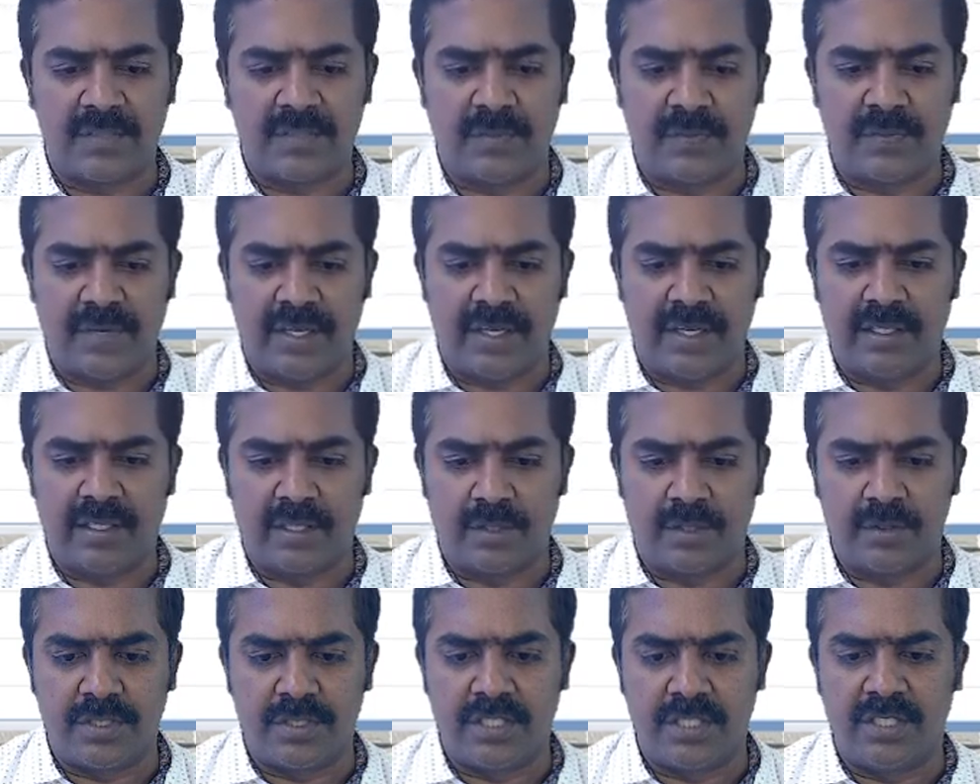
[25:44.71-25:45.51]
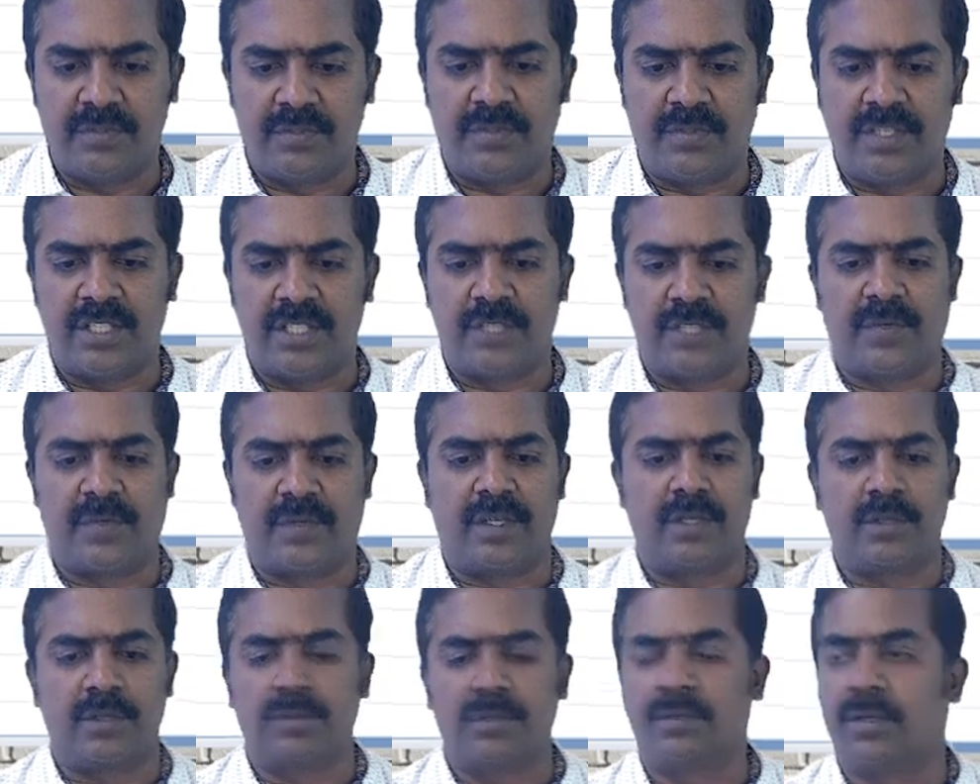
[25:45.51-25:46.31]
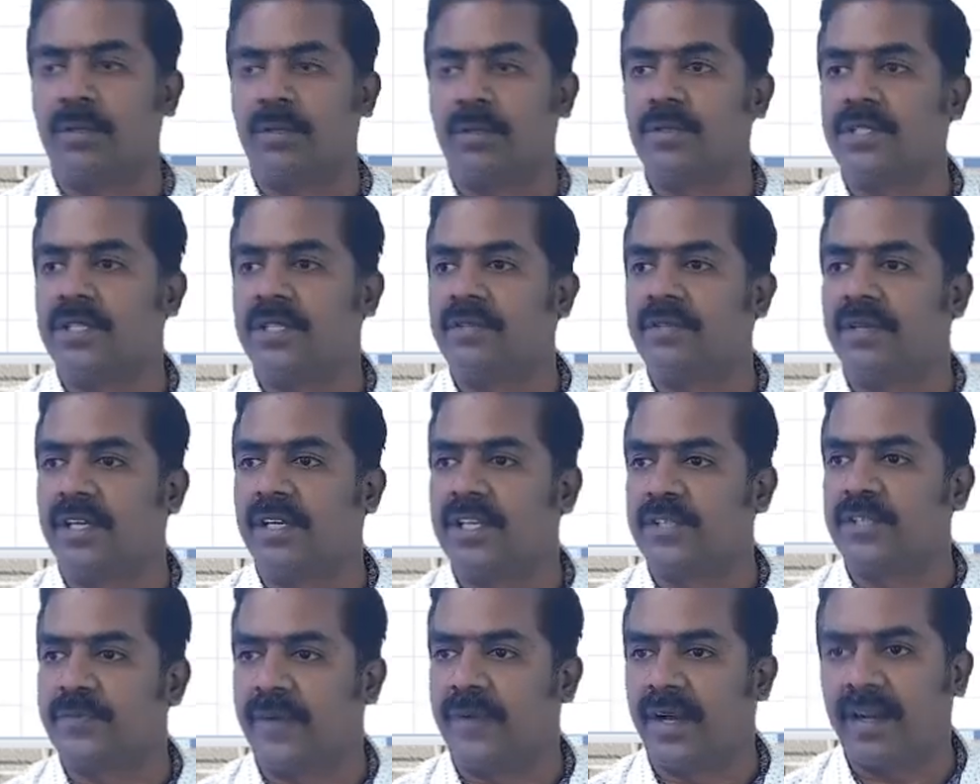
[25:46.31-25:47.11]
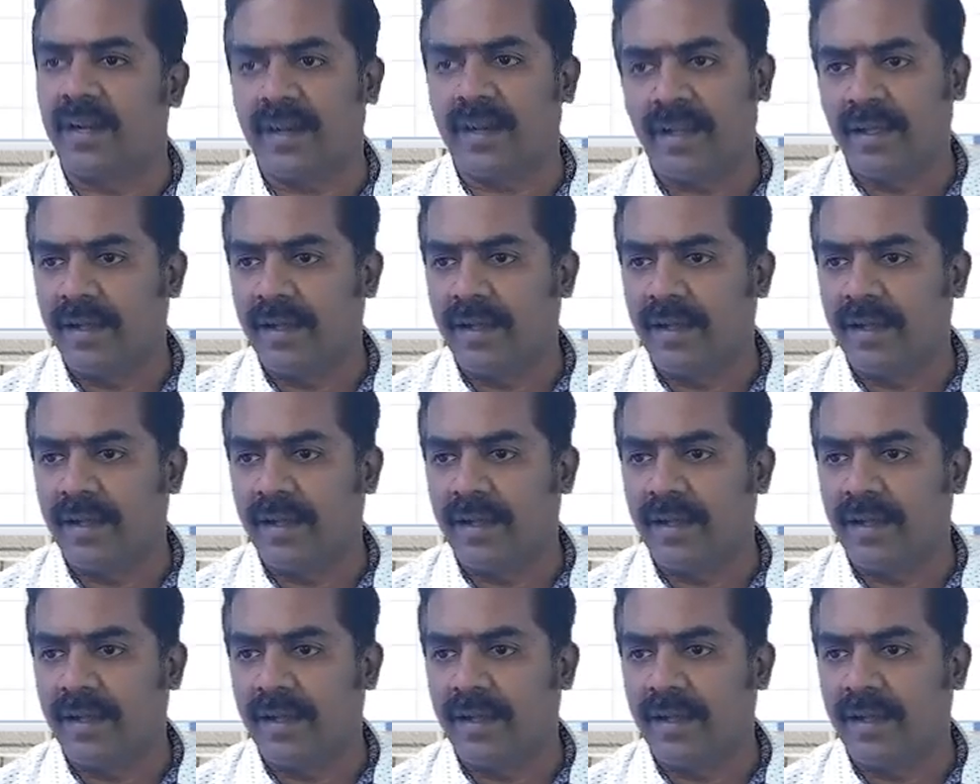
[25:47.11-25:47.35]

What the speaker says: 15,000 if it is for 2,000, what is for